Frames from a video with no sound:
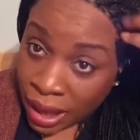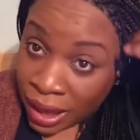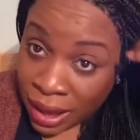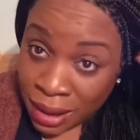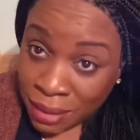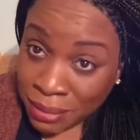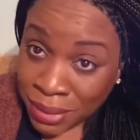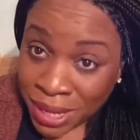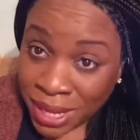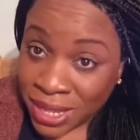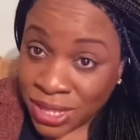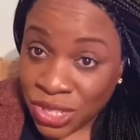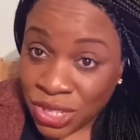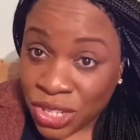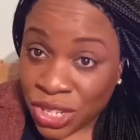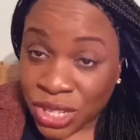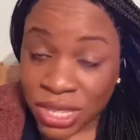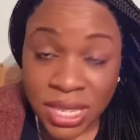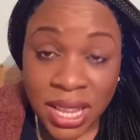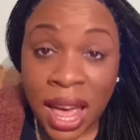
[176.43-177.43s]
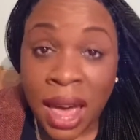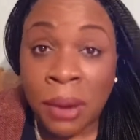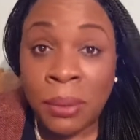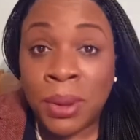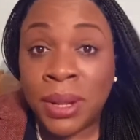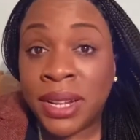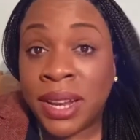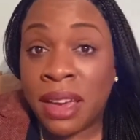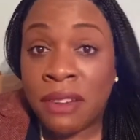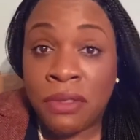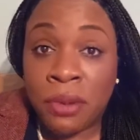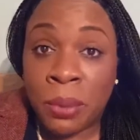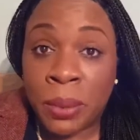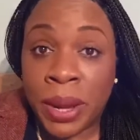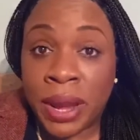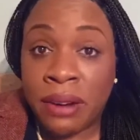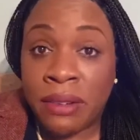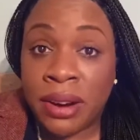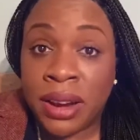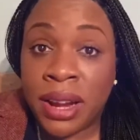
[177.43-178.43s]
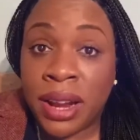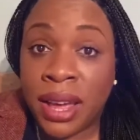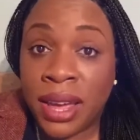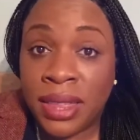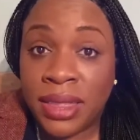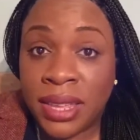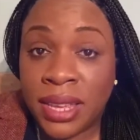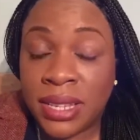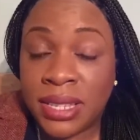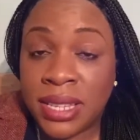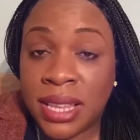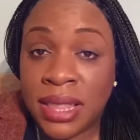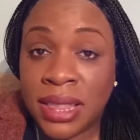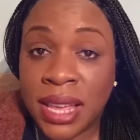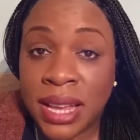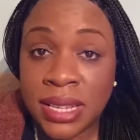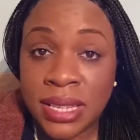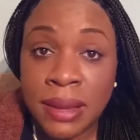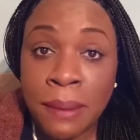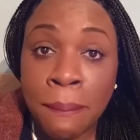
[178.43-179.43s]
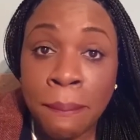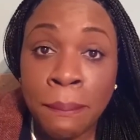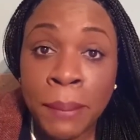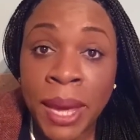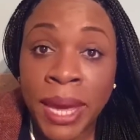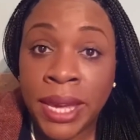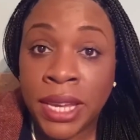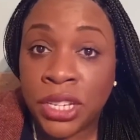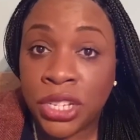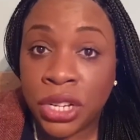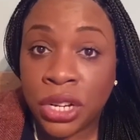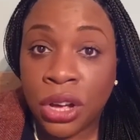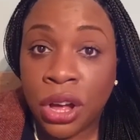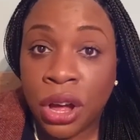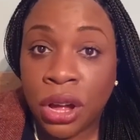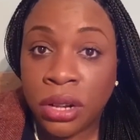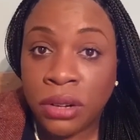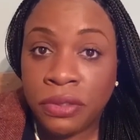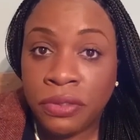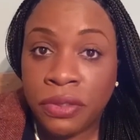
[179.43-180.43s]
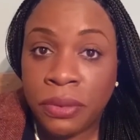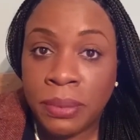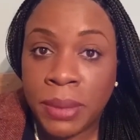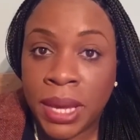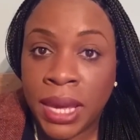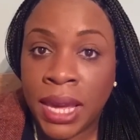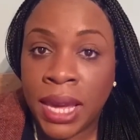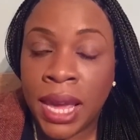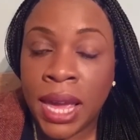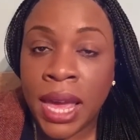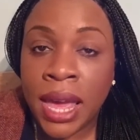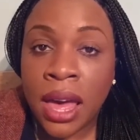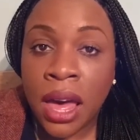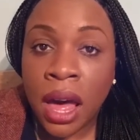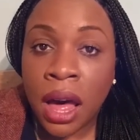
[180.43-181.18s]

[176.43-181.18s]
It's just, I will never wear it like this, and that's a major con for me.